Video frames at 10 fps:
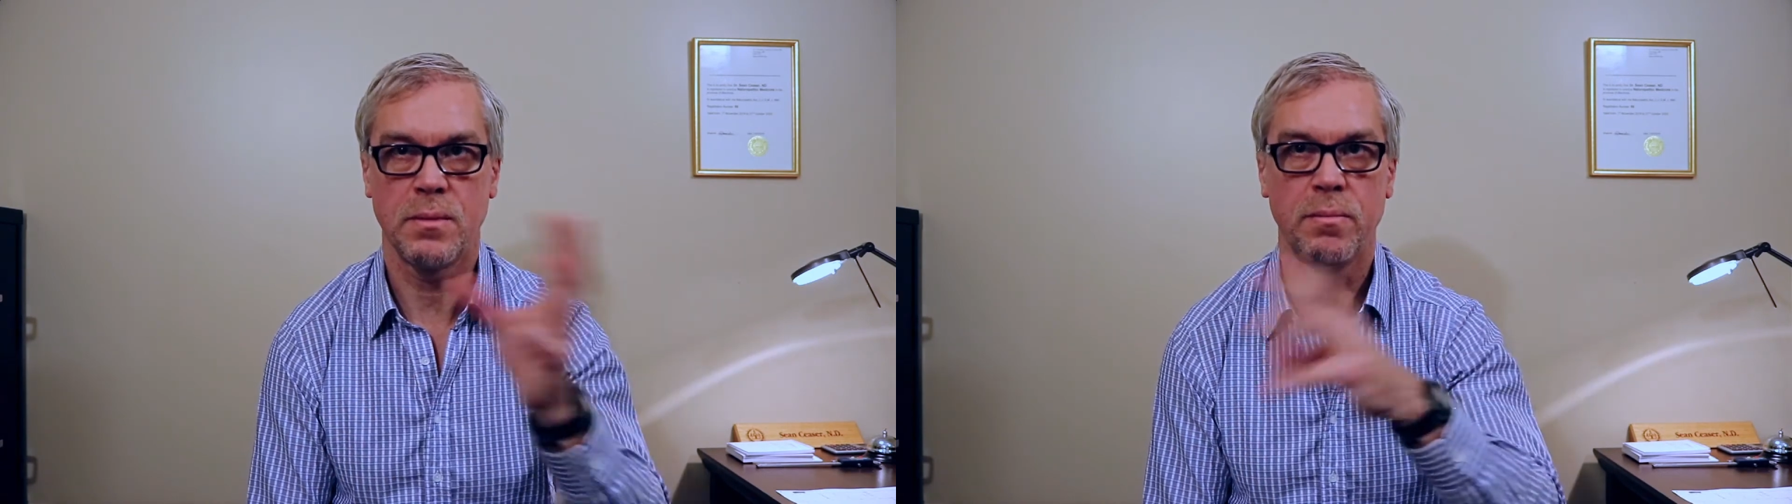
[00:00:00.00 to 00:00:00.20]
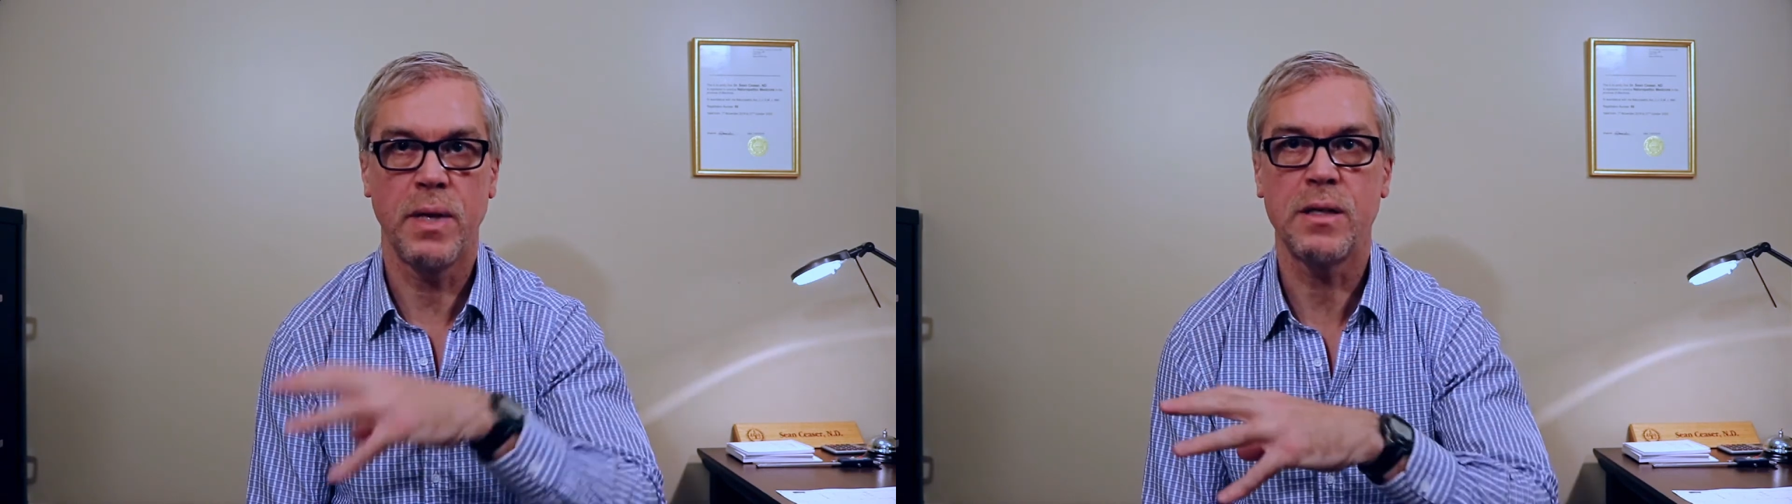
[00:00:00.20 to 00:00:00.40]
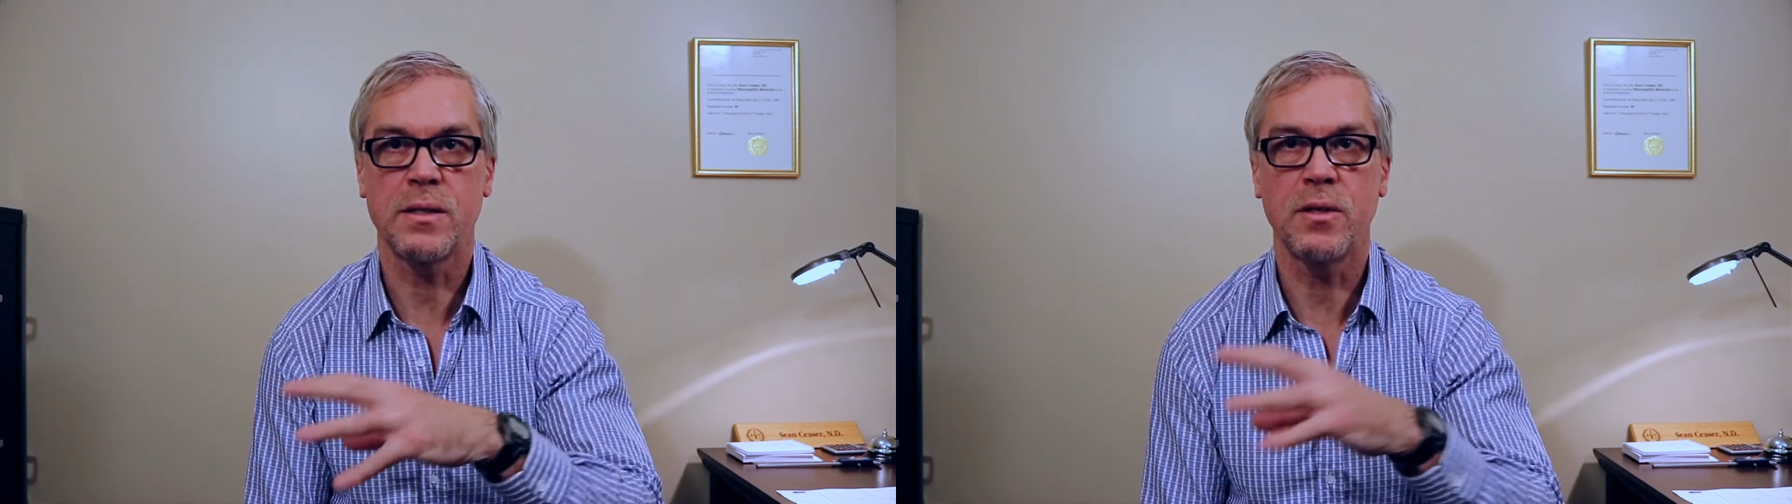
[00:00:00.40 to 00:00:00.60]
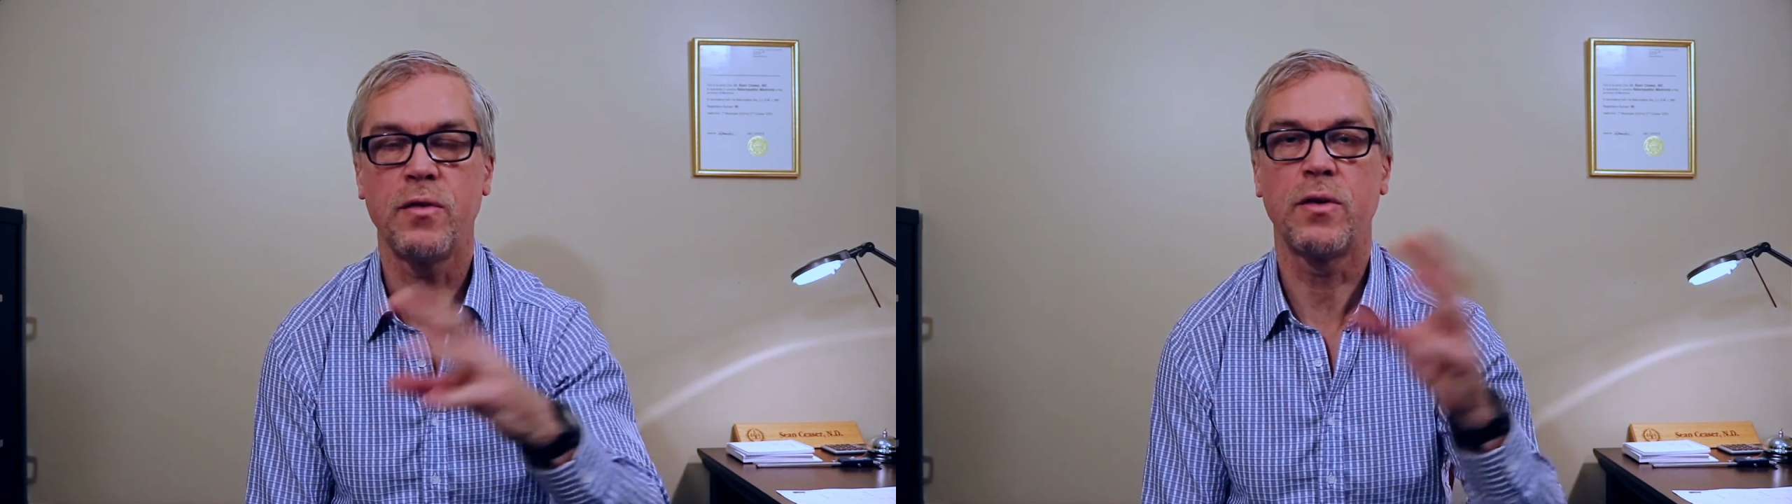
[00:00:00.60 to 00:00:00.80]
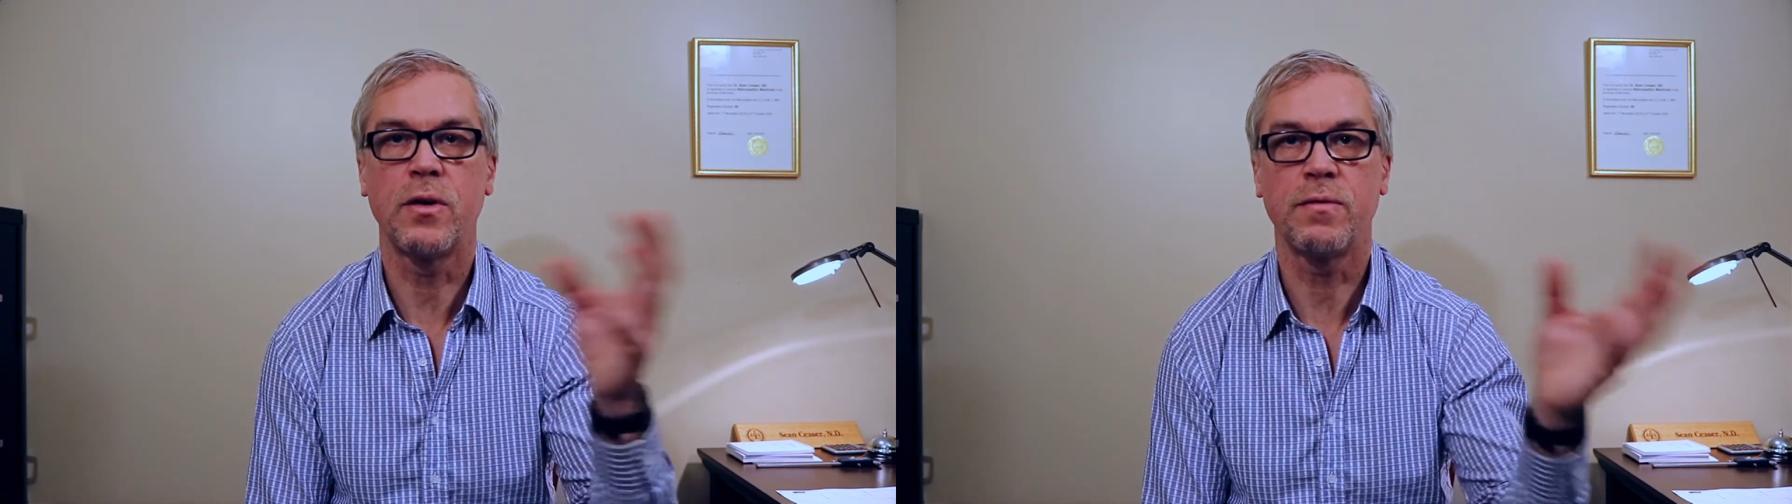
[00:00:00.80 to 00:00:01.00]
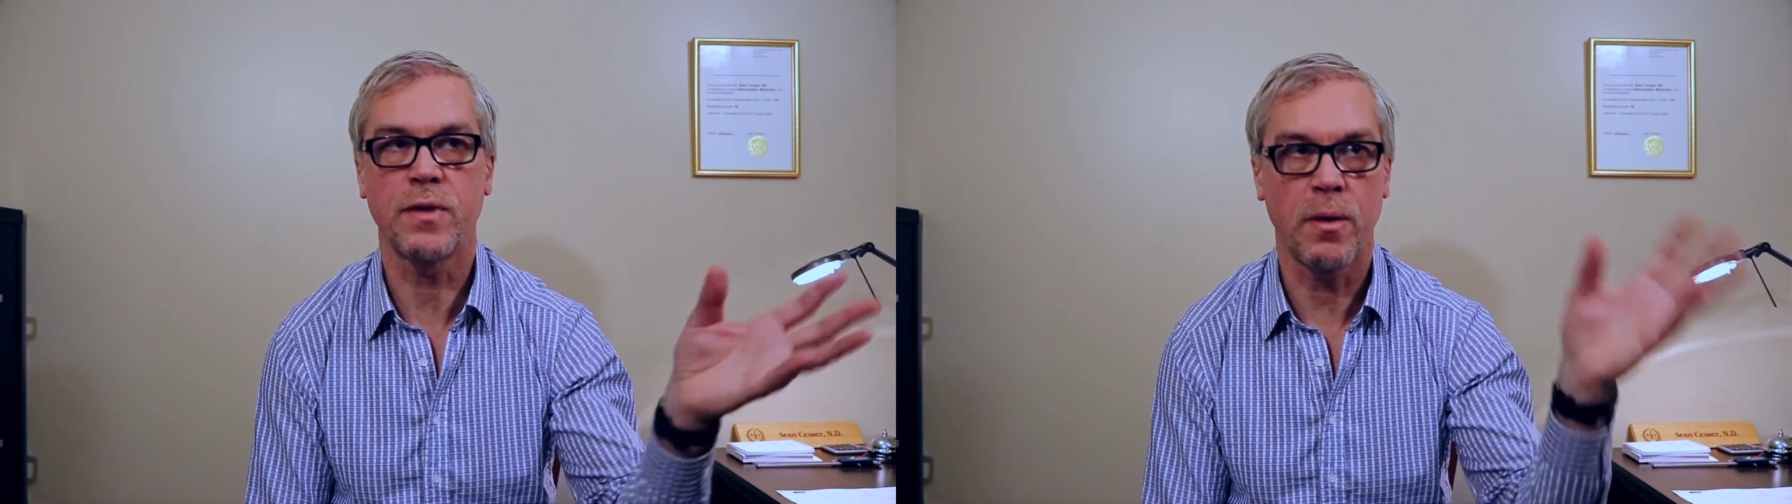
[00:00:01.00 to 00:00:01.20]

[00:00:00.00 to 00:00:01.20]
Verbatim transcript: medicine. You've heard of